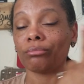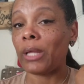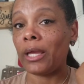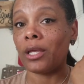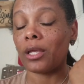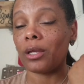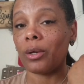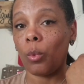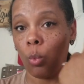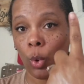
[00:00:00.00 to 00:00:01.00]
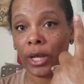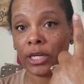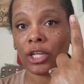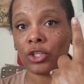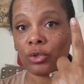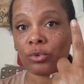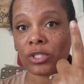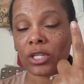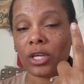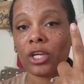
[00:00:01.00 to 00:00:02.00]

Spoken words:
like one use.